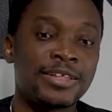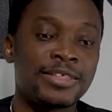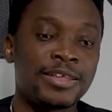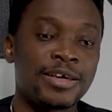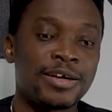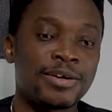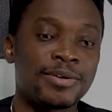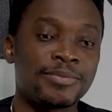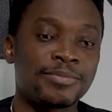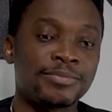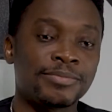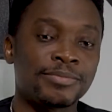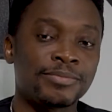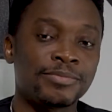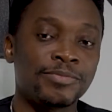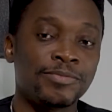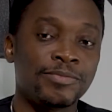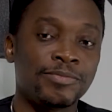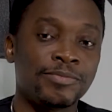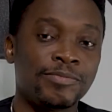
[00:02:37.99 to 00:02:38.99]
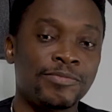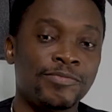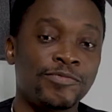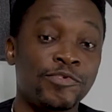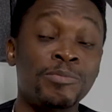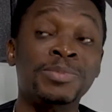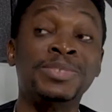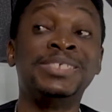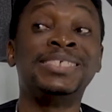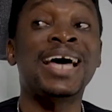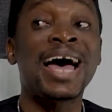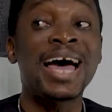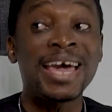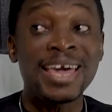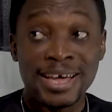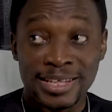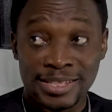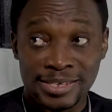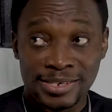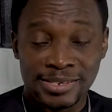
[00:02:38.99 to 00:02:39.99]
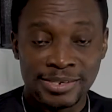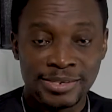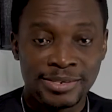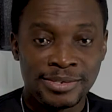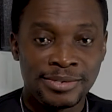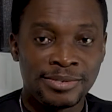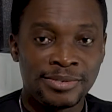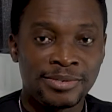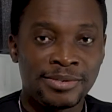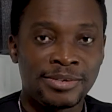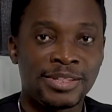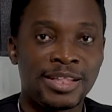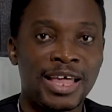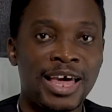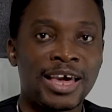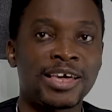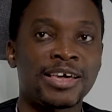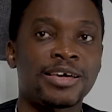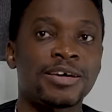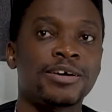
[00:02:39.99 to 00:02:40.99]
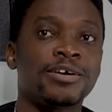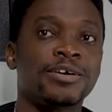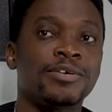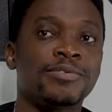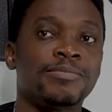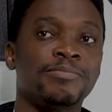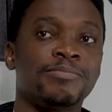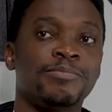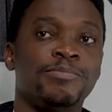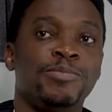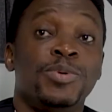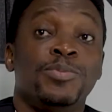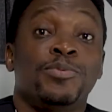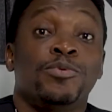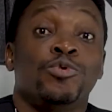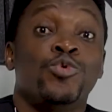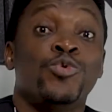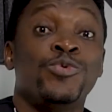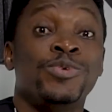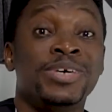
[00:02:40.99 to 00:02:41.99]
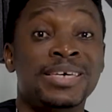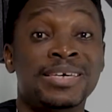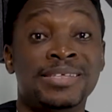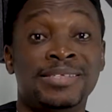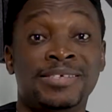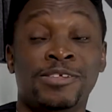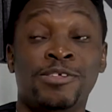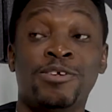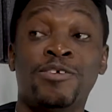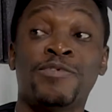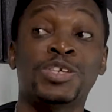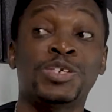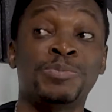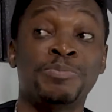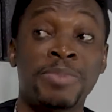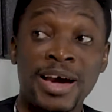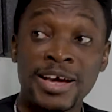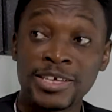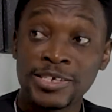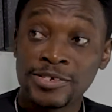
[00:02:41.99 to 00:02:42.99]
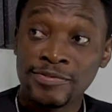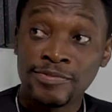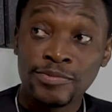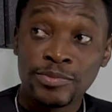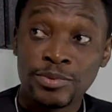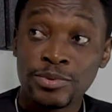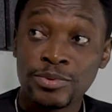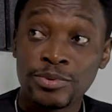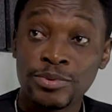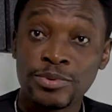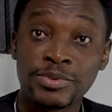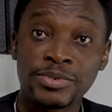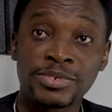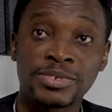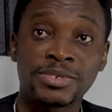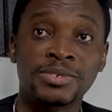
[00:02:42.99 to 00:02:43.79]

then from diet, like people who eat a lot of spicy foods,